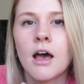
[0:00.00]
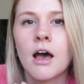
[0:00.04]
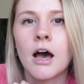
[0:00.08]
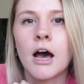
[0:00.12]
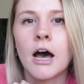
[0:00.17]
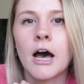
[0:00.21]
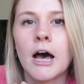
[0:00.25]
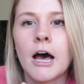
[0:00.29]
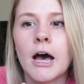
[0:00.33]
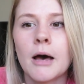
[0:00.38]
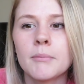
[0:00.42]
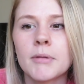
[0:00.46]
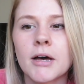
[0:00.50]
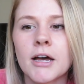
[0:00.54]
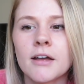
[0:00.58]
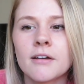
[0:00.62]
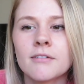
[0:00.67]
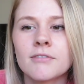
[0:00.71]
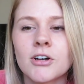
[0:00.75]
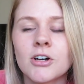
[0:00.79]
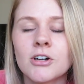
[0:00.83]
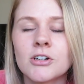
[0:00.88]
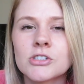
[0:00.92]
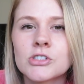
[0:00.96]

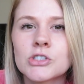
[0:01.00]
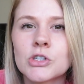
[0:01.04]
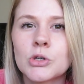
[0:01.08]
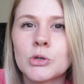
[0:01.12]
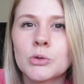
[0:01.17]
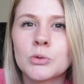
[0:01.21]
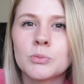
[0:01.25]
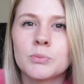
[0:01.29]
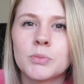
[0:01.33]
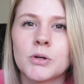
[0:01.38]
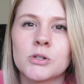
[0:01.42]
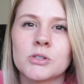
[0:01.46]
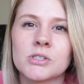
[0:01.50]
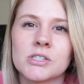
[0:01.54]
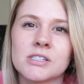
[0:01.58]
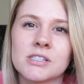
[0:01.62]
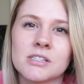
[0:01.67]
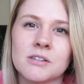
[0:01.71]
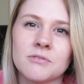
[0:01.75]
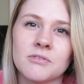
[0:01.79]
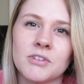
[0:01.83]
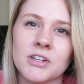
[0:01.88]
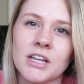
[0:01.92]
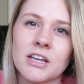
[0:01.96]
I've also posted
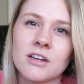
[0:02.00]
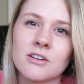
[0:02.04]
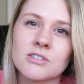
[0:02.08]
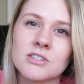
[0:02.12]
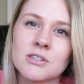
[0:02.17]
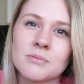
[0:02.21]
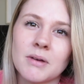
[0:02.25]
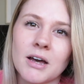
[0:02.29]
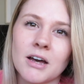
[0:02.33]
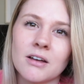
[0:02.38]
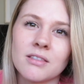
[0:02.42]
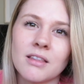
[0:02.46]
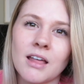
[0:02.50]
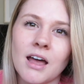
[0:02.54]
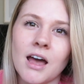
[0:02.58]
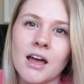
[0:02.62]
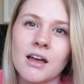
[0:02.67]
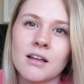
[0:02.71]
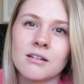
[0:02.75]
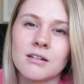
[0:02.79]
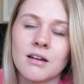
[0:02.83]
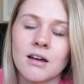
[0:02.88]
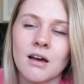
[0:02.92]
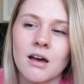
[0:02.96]
some videos about
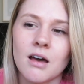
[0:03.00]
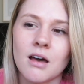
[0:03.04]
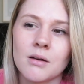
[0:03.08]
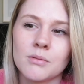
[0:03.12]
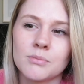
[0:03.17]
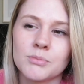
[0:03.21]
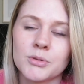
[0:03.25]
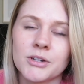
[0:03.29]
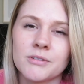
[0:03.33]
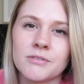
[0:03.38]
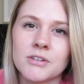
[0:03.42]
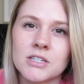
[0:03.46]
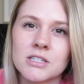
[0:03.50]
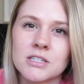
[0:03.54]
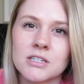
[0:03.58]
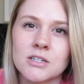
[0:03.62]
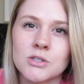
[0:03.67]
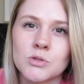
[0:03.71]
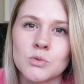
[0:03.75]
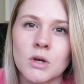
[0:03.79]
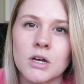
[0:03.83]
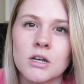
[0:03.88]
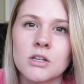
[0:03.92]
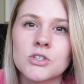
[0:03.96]
that previously
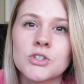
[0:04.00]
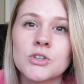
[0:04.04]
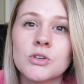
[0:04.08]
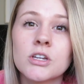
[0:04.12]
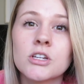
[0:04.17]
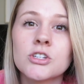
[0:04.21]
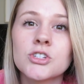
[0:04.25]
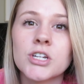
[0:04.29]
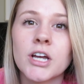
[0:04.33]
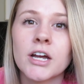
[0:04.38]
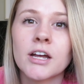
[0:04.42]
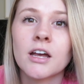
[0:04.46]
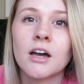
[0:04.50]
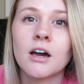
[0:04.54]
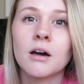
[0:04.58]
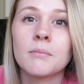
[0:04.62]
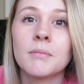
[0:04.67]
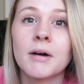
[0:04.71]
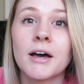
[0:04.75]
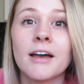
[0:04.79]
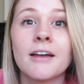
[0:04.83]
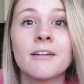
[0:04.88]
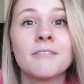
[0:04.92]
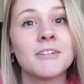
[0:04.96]
as well, so you can check out
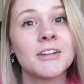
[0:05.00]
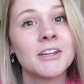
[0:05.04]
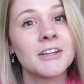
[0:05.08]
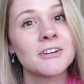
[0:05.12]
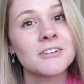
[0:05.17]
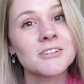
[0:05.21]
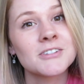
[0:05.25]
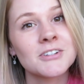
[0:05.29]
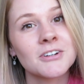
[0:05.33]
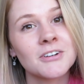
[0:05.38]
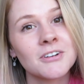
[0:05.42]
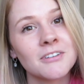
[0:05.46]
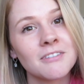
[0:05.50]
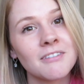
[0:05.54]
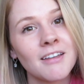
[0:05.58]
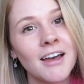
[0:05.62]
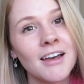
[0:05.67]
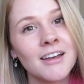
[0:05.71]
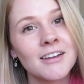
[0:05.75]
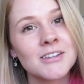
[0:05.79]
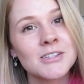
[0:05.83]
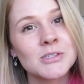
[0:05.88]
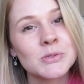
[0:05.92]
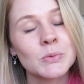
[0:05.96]
my videos on
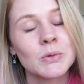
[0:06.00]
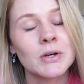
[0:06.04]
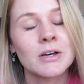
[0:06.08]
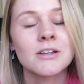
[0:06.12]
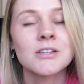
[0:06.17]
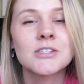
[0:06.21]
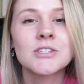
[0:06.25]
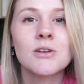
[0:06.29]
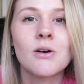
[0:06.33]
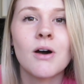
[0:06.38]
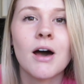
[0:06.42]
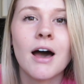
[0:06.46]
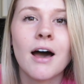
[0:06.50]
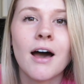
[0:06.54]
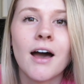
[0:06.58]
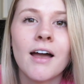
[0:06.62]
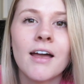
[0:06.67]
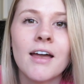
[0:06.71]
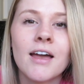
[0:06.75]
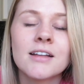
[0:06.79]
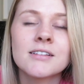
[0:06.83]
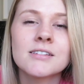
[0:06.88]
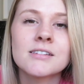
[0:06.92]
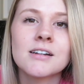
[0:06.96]
that as well. So
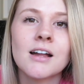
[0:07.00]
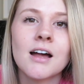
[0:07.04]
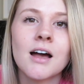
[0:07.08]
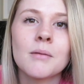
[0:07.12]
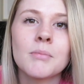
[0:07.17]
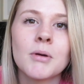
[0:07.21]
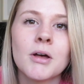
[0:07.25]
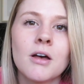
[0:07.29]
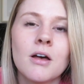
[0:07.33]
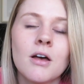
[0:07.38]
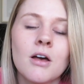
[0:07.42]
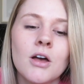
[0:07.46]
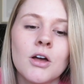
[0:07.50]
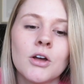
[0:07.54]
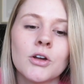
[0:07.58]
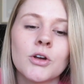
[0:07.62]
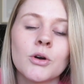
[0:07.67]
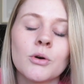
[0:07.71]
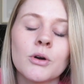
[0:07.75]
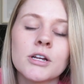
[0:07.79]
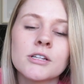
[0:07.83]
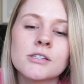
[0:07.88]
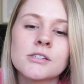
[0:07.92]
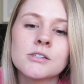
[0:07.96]
I ended up
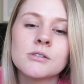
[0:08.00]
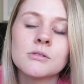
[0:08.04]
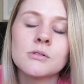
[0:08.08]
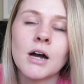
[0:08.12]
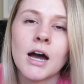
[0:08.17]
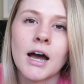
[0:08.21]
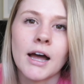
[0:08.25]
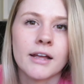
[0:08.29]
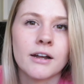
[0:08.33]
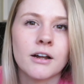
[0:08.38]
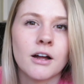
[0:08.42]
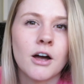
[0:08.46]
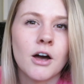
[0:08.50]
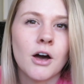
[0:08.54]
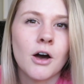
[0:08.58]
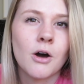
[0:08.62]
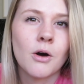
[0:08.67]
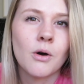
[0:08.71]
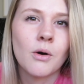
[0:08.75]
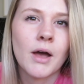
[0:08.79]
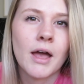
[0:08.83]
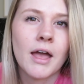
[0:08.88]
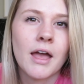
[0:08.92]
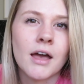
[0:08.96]
going to
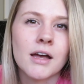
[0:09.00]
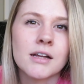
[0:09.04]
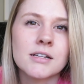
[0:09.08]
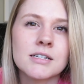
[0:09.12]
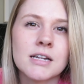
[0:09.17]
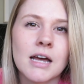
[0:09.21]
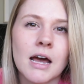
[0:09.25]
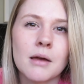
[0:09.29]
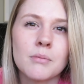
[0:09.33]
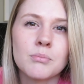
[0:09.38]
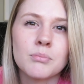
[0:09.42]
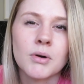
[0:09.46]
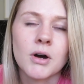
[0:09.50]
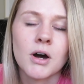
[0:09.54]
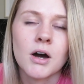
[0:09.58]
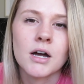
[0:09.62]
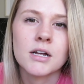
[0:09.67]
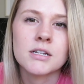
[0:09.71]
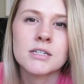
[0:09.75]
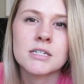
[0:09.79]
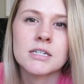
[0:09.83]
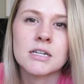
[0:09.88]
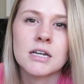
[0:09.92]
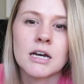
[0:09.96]
Idaho and I
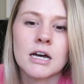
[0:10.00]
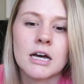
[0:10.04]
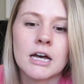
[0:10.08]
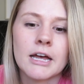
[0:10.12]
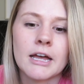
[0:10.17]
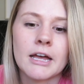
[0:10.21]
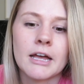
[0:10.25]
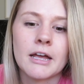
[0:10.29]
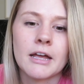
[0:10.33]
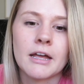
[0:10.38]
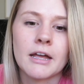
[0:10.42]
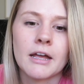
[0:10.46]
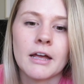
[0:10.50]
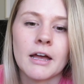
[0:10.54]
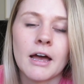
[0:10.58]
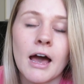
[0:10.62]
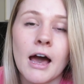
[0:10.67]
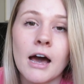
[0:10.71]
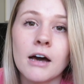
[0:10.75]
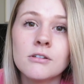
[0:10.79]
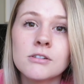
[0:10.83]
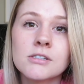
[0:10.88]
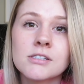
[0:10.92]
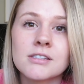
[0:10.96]
bought a
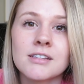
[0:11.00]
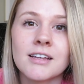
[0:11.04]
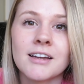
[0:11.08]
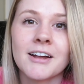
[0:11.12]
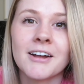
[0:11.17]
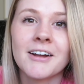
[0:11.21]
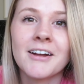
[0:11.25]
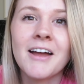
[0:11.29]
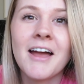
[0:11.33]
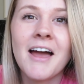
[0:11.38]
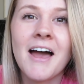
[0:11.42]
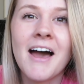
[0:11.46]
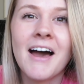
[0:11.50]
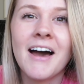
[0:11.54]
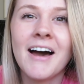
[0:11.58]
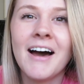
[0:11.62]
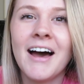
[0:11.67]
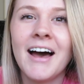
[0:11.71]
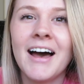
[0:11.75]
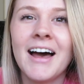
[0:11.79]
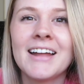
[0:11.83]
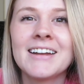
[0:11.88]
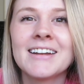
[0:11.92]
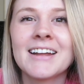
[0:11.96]
house there
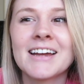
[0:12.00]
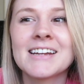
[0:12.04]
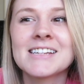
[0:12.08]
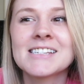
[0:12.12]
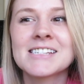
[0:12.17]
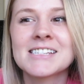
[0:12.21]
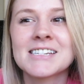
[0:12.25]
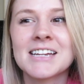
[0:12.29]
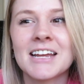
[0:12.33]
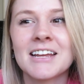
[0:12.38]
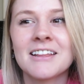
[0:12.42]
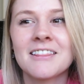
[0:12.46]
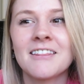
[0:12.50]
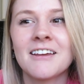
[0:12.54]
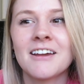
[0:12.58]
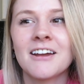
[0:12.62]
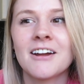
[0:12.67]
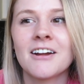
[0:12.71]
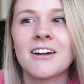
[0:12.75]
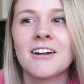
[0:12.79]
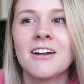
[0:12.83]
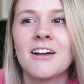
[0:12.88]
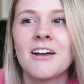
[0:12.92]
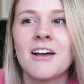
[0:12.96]
and I stayed
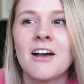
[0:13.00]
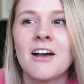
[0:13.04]
there